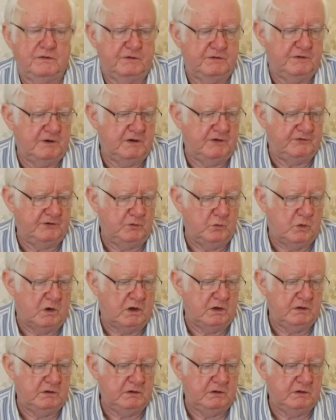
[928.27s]

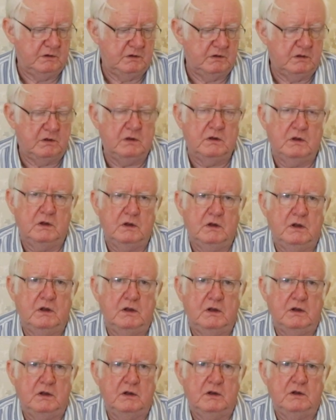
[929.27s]
31,
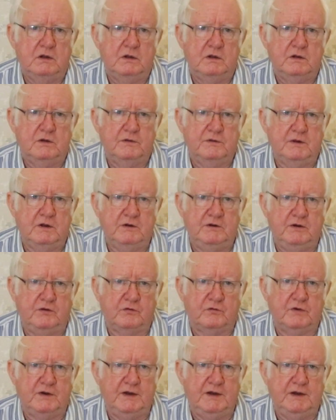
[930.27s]

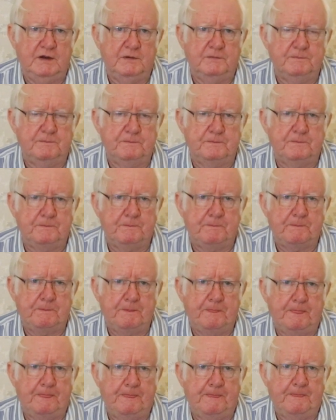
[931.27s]
33,
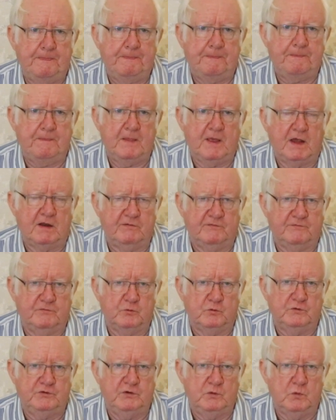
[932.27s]
and
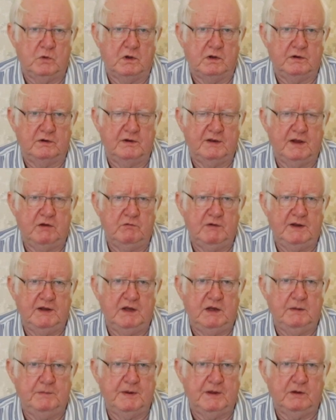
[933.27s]
41. Do they ring
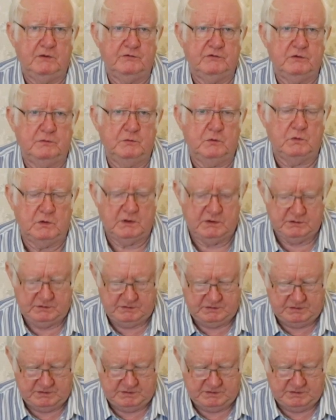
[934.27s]
any bells, number one?